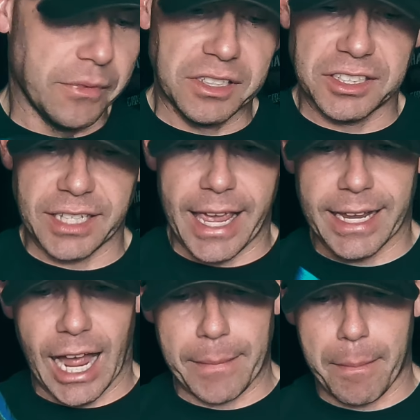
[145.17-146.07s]
This is
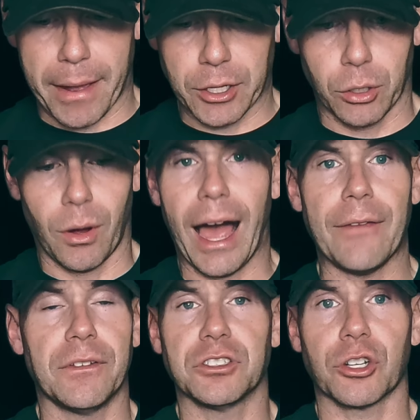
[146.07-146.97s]
a combat medical.
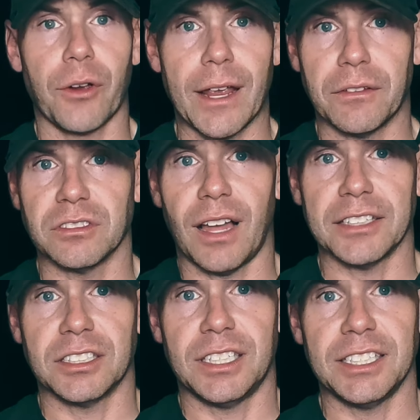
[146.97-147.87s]
Hyphens are great. There's
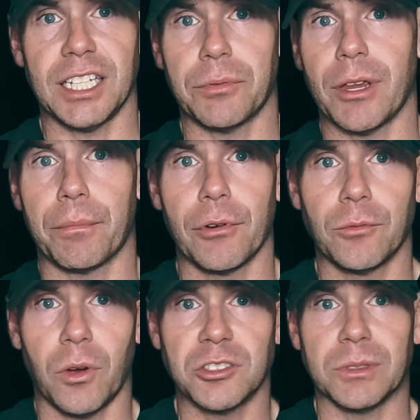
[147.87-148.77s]
lots of TC3
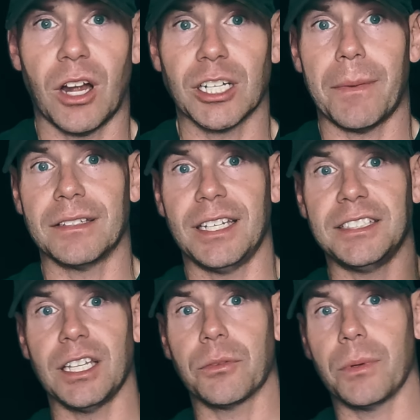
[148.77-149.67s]
approved ones. We talked about
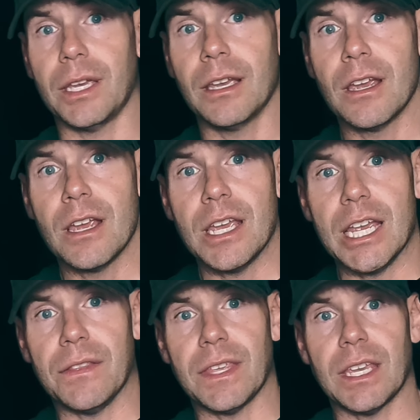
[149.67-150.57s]
TC3
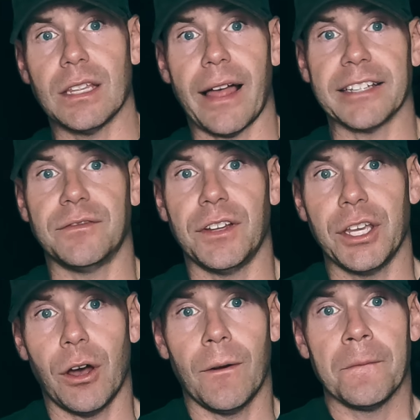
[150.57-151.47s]
in the last
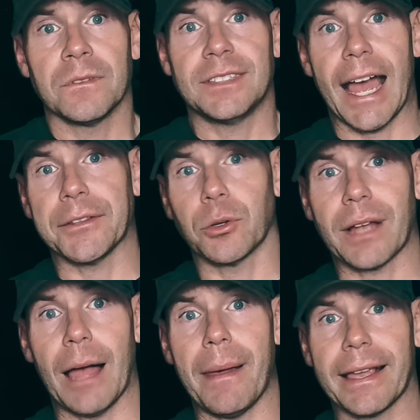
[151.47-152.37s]
video. Tactical
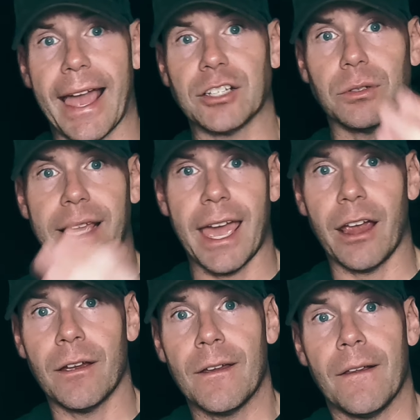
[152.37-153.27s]
Combat Casualty
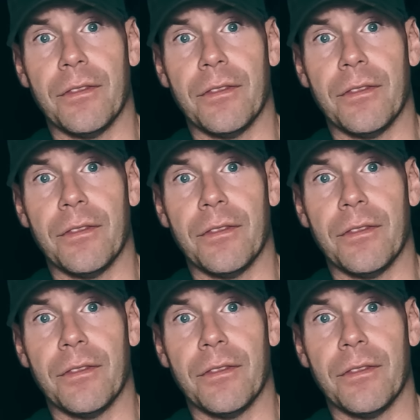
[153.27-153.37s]
Care.